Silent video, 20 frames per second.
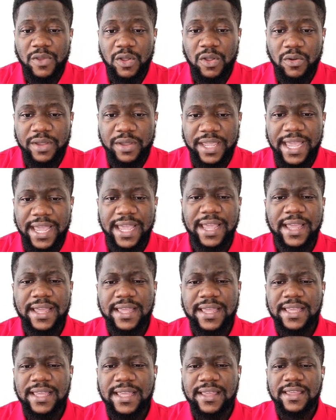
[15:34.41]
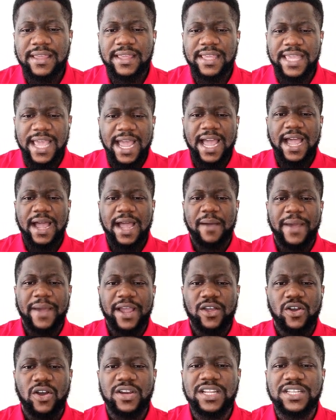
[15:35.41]
Okay, yeah, my
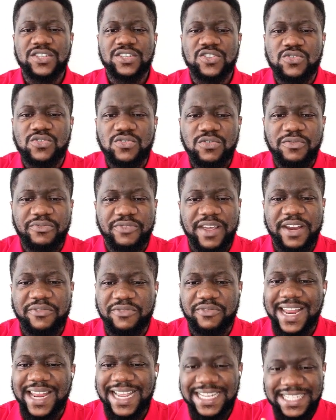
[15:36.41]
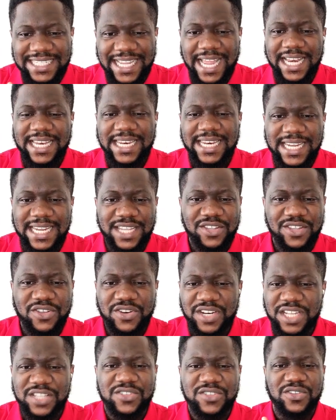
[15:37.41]
God is too faithful. Exactly. You
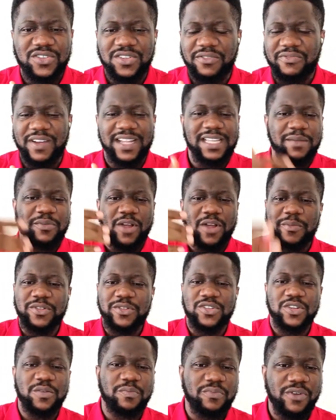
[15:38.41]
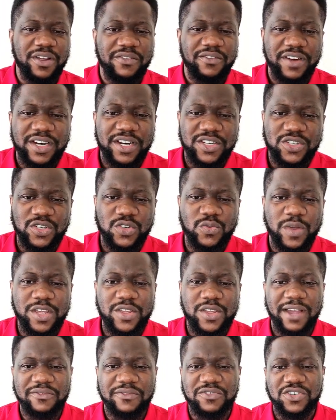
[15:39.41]
need to, in fact, I'm coming to the point very soon where
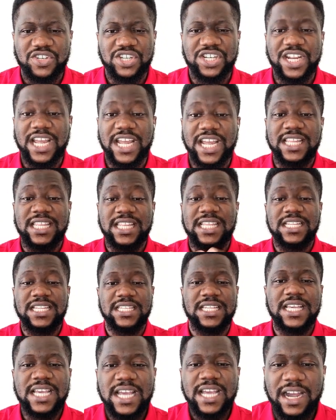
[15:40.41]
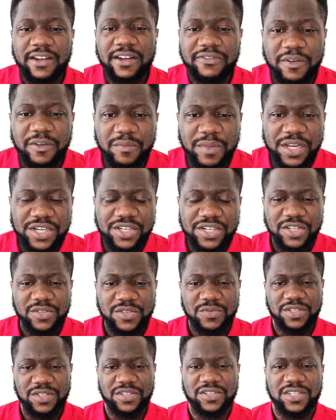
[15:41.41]
you have to share these
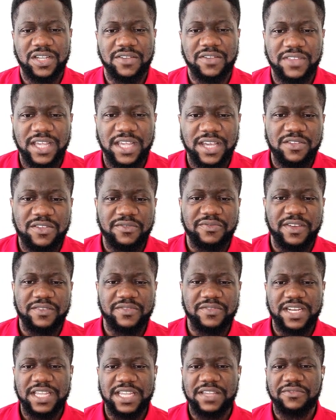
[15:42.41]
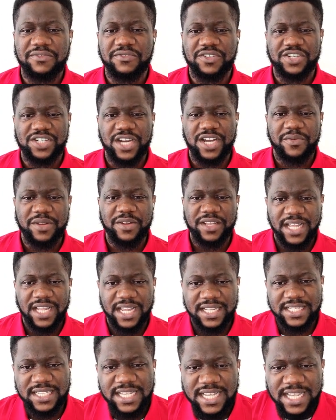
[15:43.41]
affirmations with yourself. Thank you, favored E, for sharing
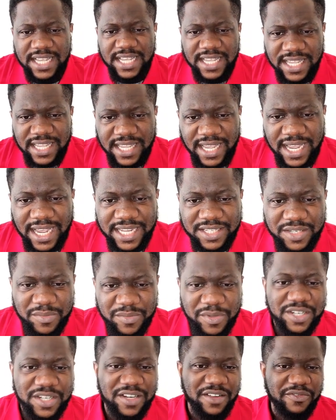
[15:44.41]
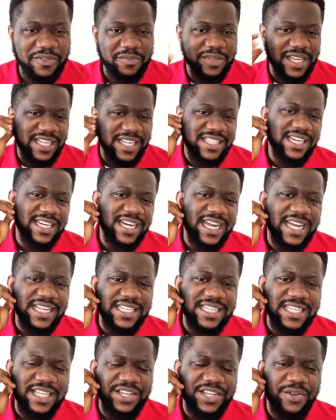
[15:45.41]
that. Yeah, so much love from Tanzania. I
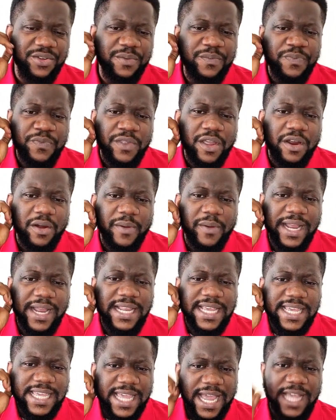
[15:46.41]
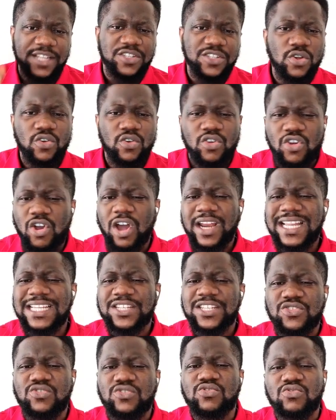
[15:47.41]
see you. All right. Yeah, so God
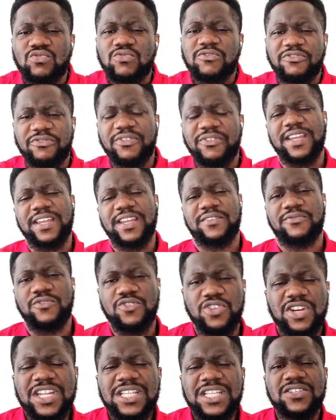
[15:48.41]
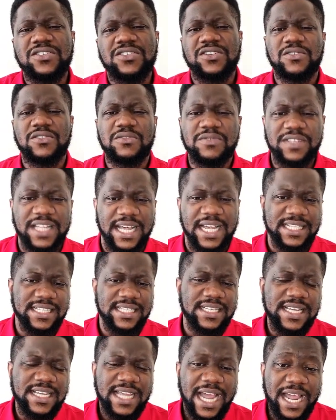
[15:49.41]
is too faithful. You need to know
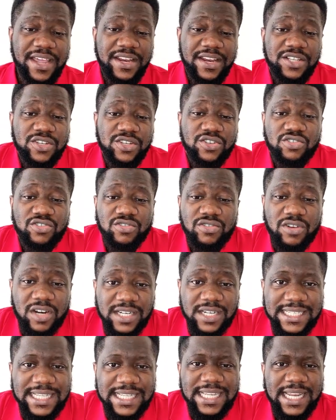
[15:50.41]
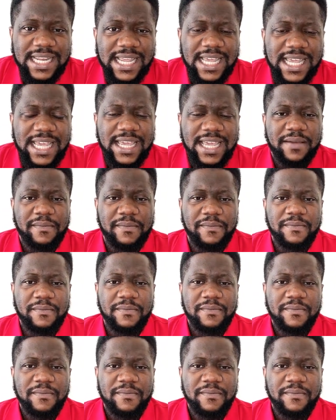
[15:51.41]
that and you need to trust in Him.